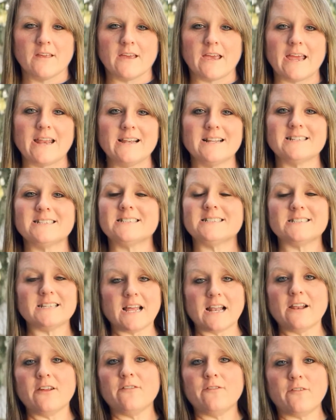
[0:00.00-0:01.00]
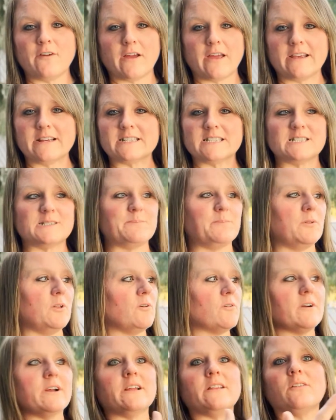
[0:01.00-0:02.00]
And instead of
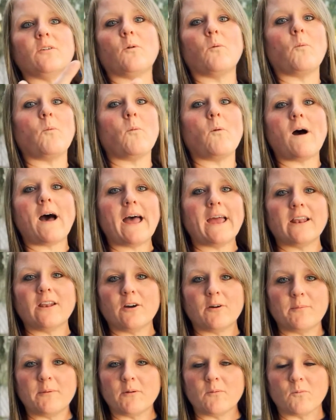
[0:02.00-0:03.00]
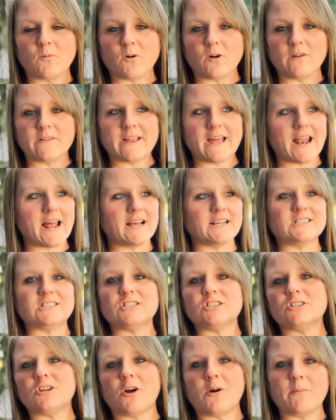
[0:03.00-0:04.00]
exploring the wide open world that has
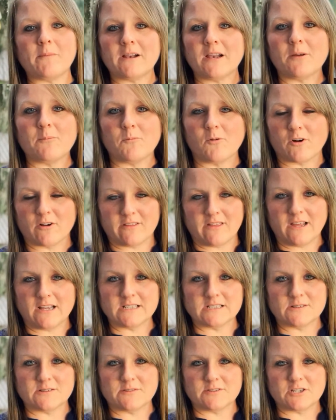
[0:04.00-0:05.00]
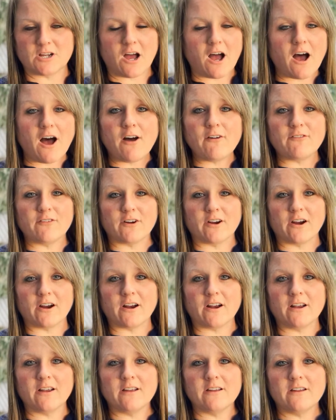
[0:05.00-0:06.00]
so many more things to
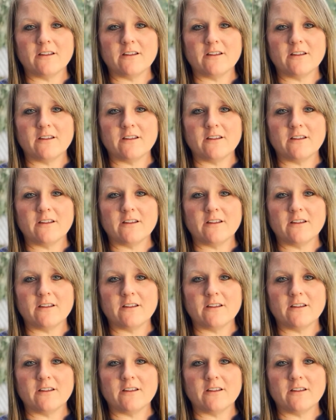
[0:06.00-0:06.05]
offer,